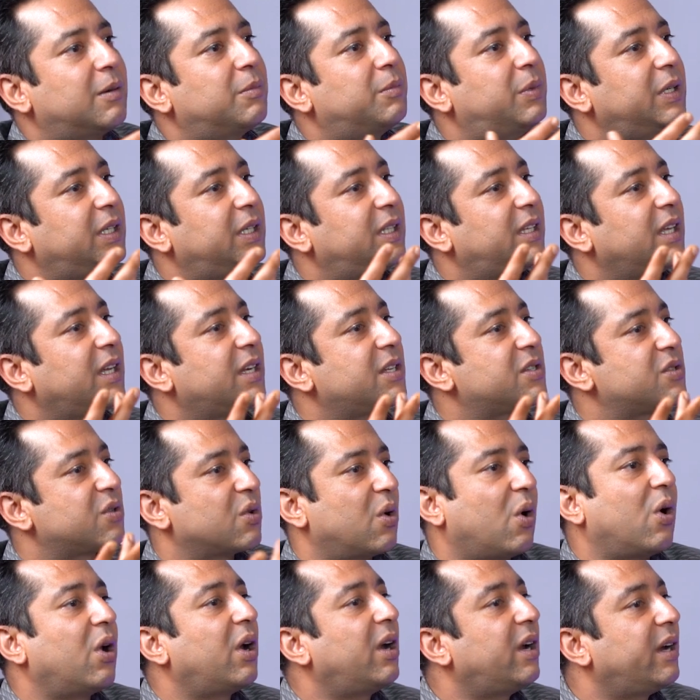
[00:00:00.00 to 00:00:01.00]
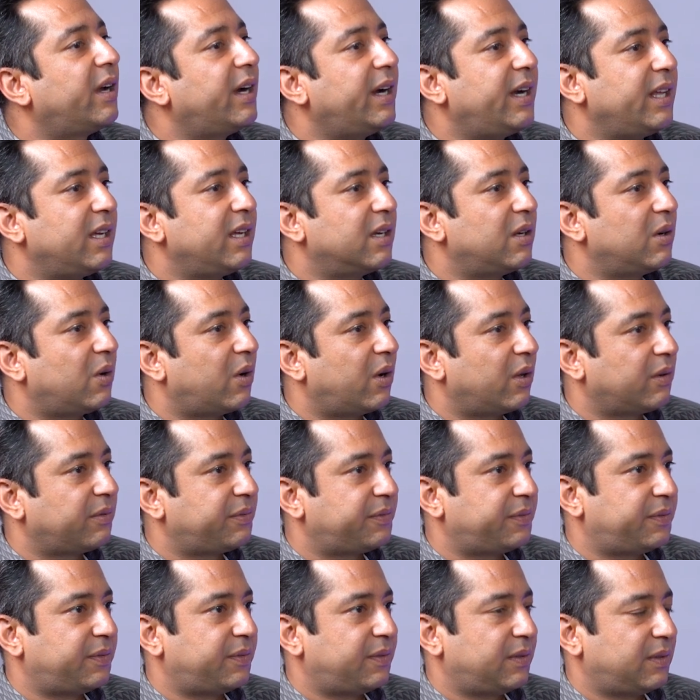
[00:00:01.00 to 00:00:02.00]
But there is already a lot
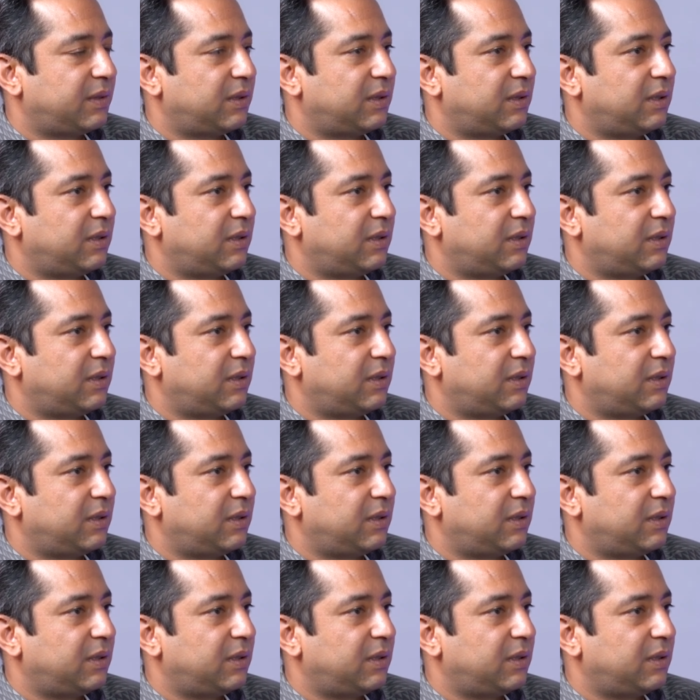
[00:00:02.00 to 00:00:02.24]
of